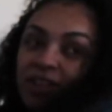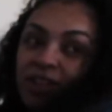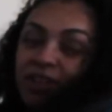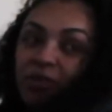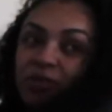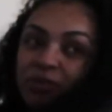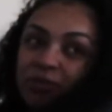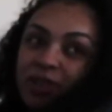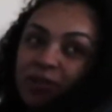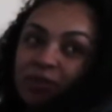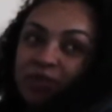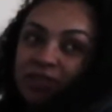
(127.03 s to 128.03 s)
I want to be
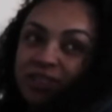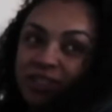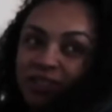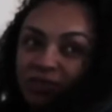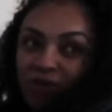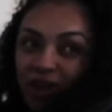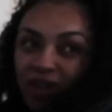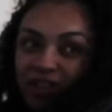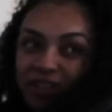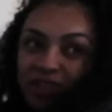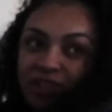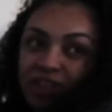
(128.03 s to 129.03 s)
able to sit in the
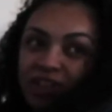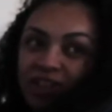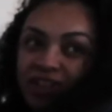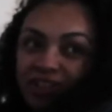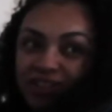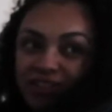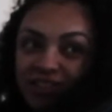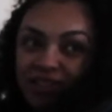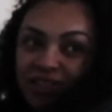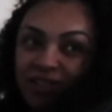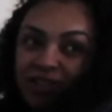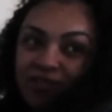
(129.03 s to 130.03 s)
rocking chair, you
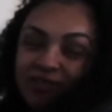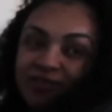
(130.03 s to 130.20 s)
know?